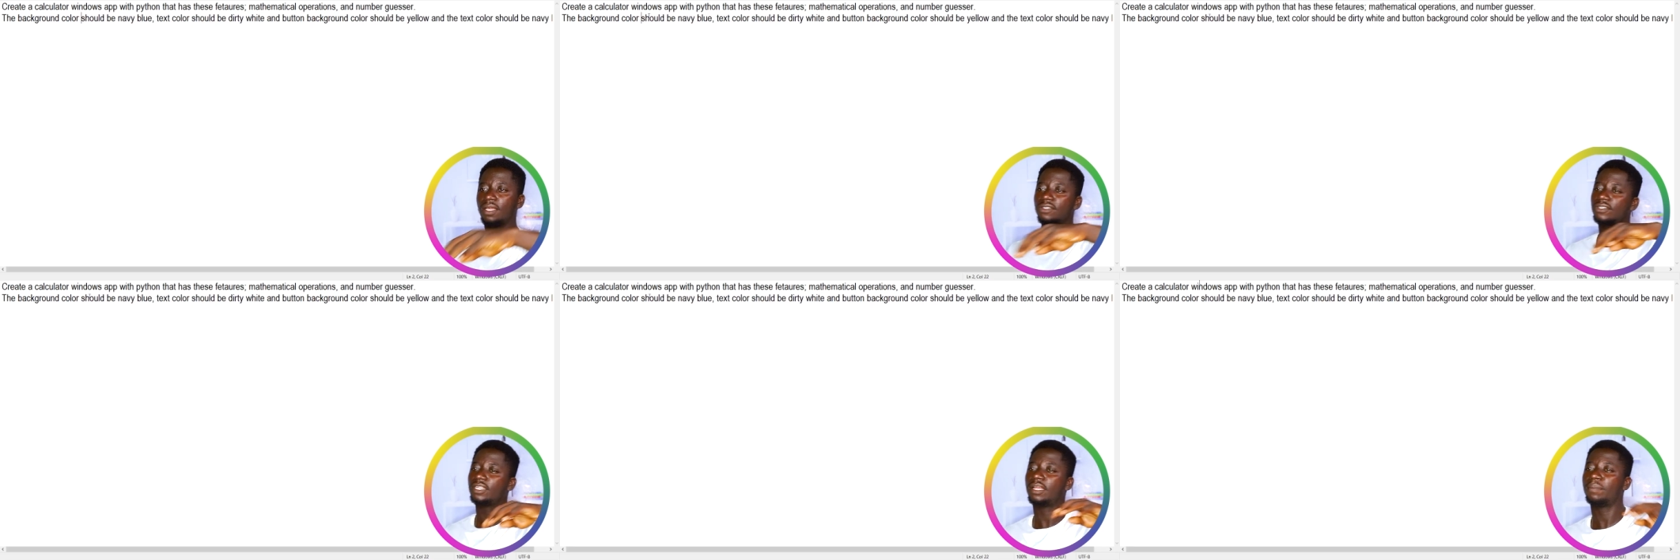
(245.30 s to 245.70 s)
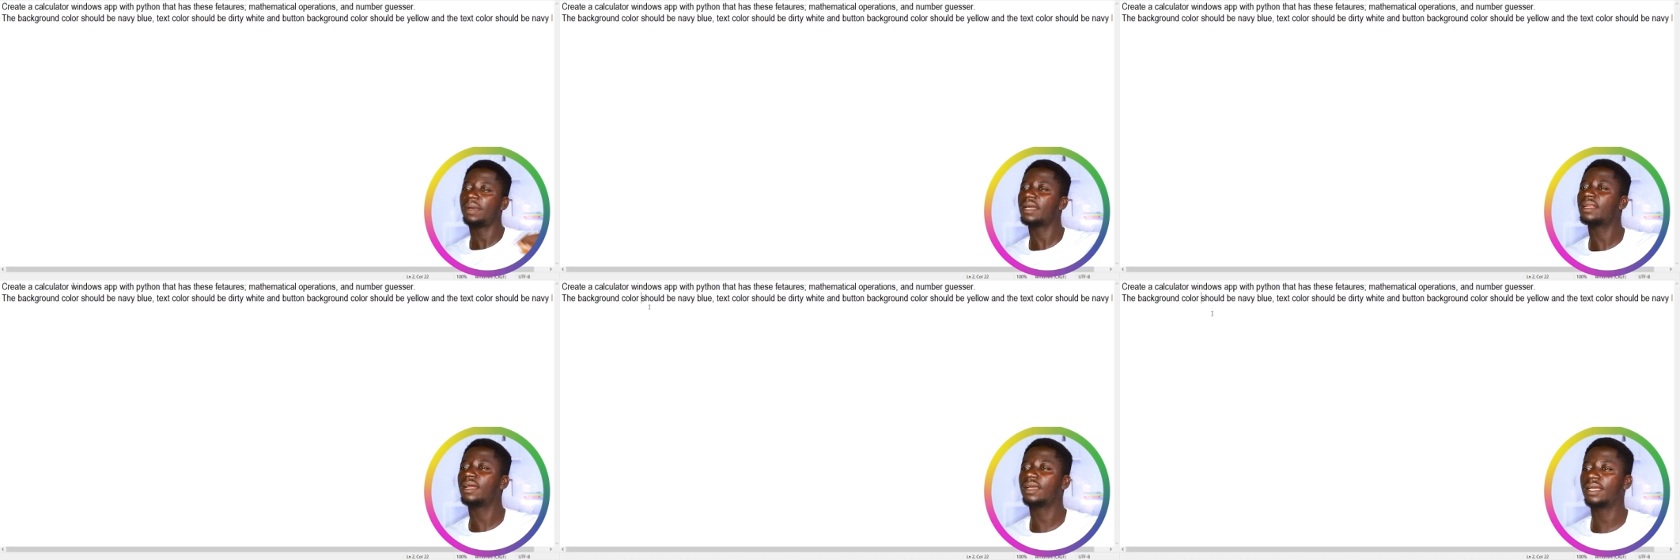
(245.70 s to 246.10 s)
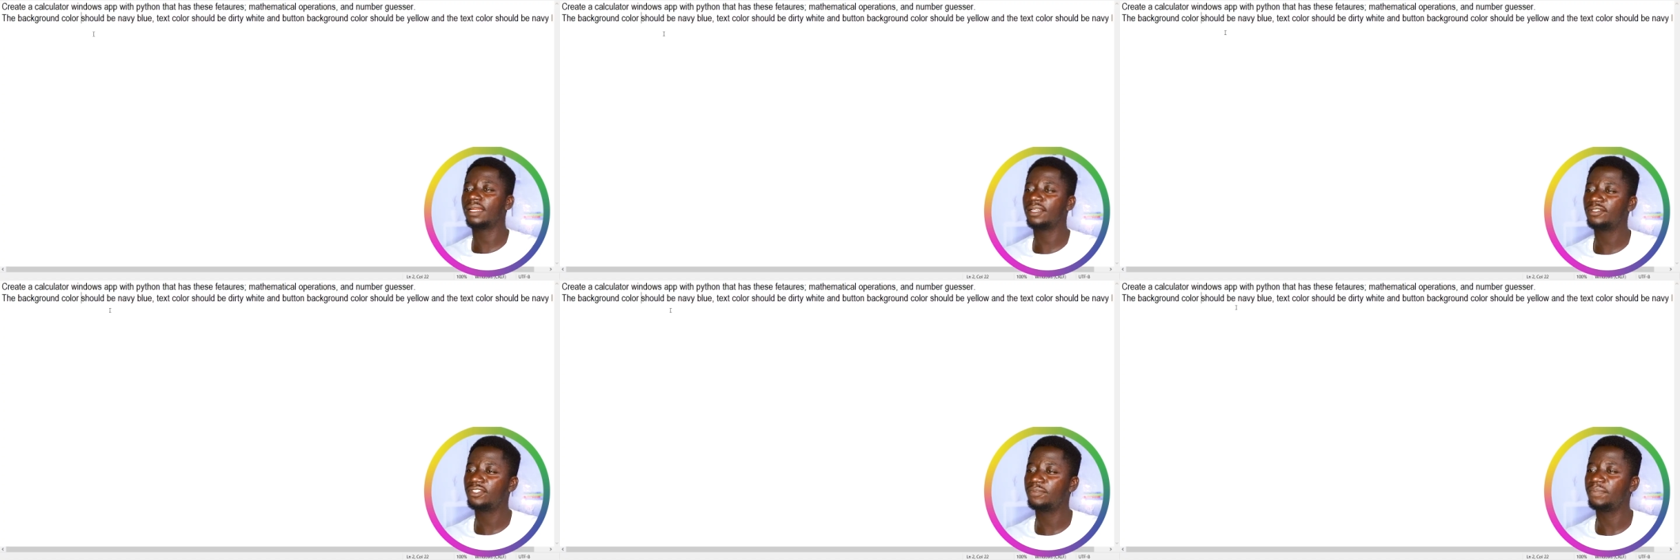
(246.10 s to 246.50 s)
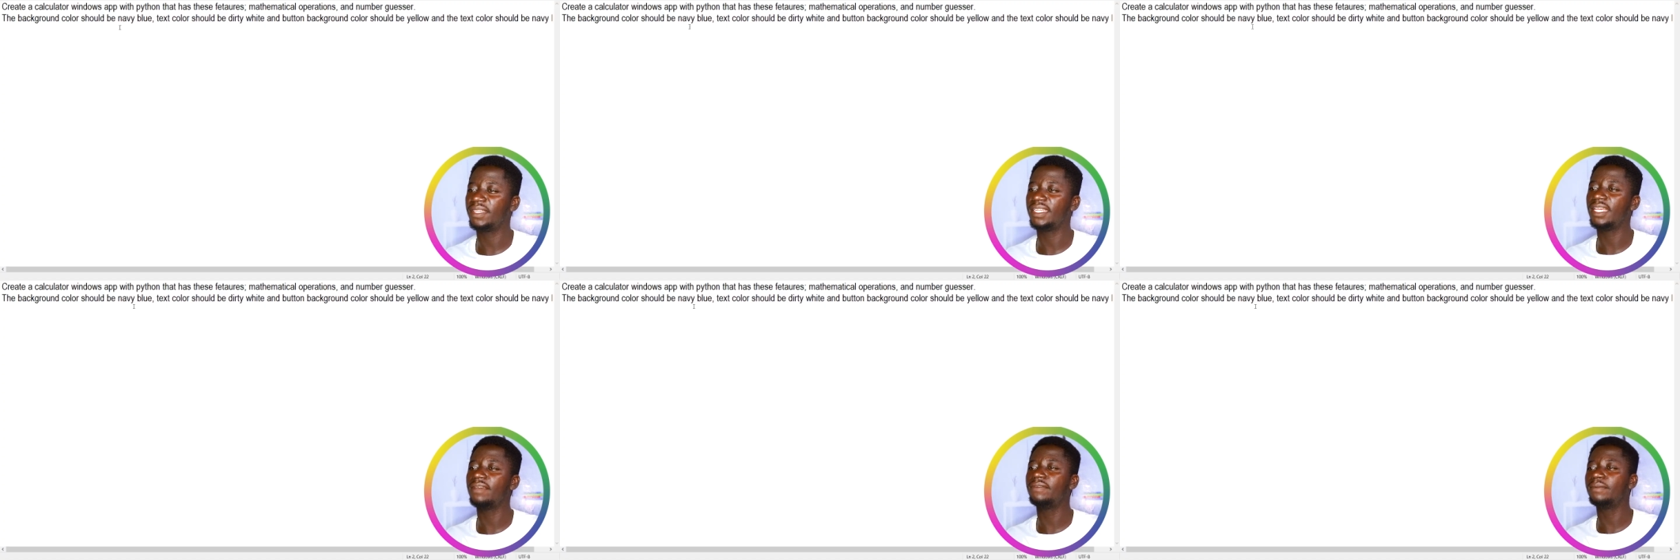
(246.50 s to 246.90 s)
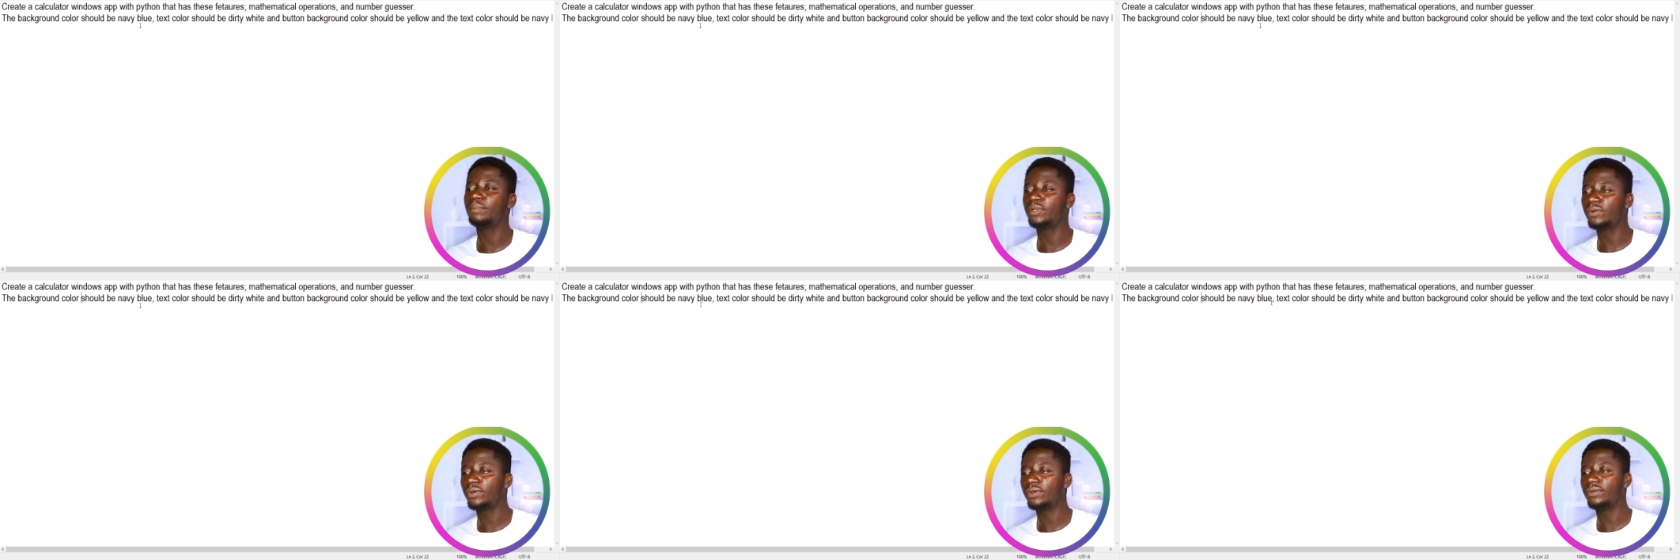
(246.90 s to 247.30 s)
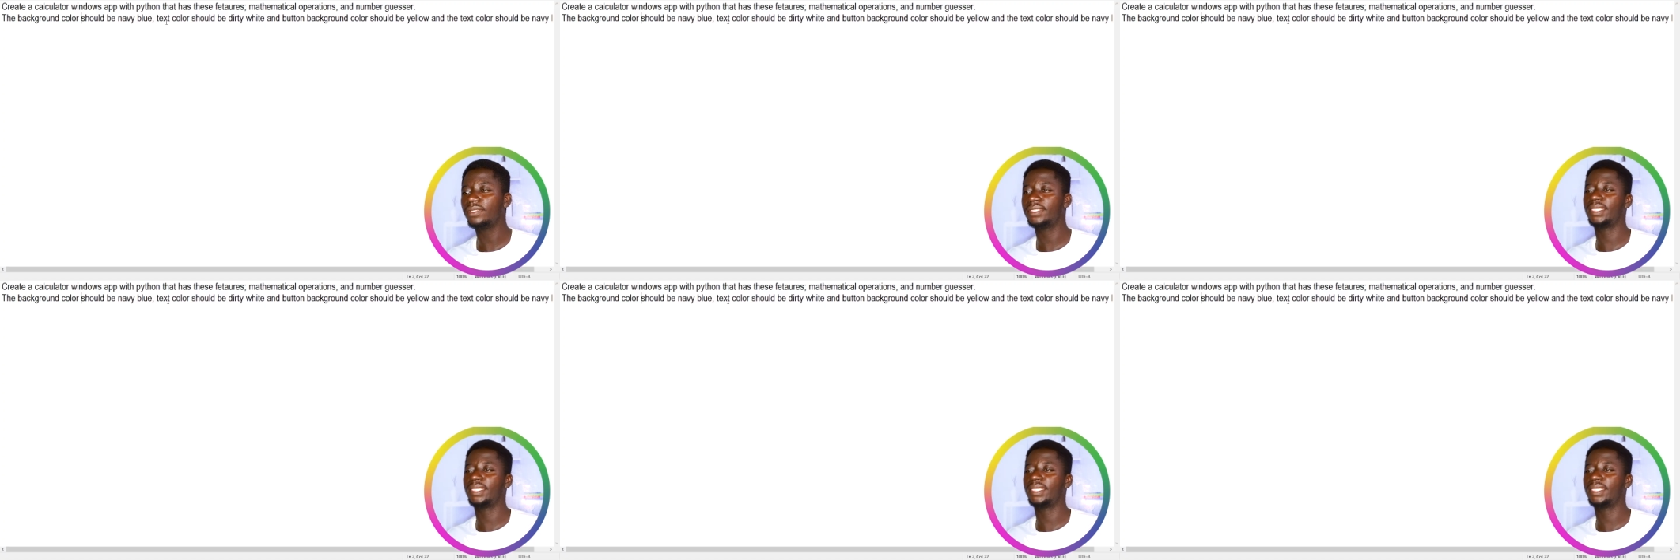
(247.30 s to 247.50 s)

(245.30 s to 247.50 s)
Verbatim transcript: So the background color should be navy blue,